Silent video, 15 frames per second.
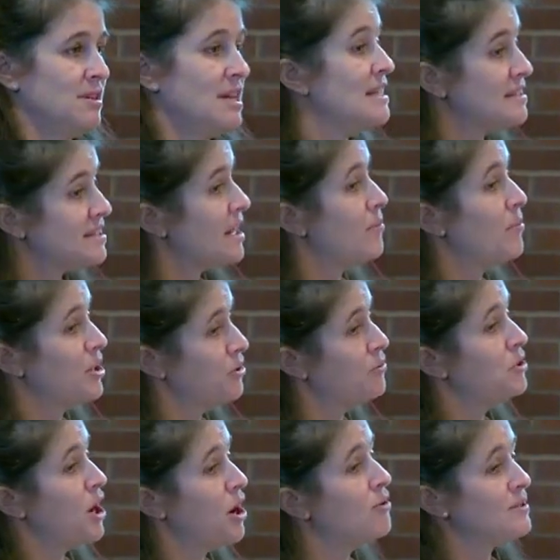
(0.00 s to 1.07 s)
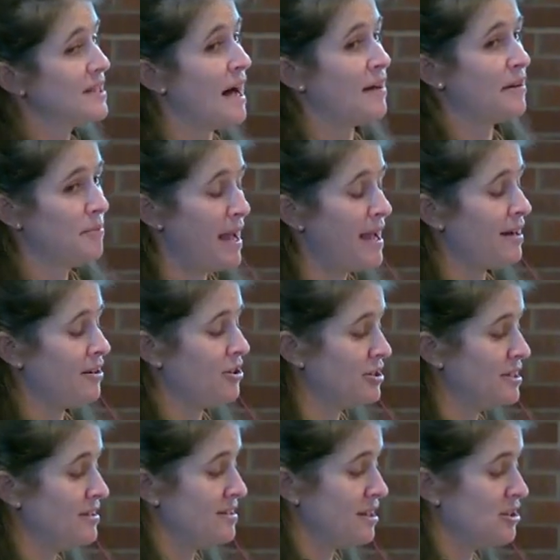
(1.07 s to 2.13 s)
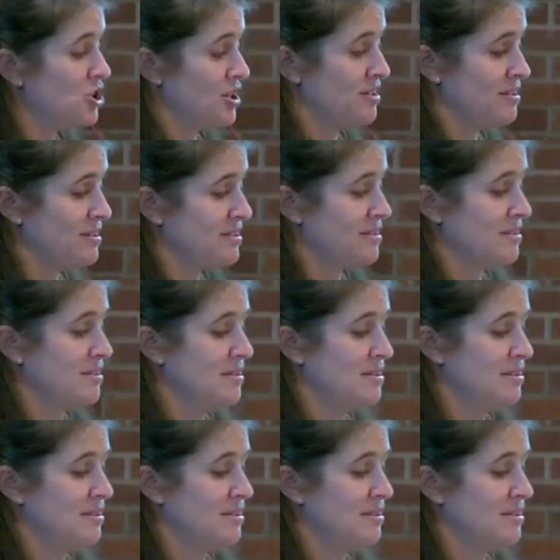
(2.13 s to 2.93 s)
He is someone who knows how to make good decisions.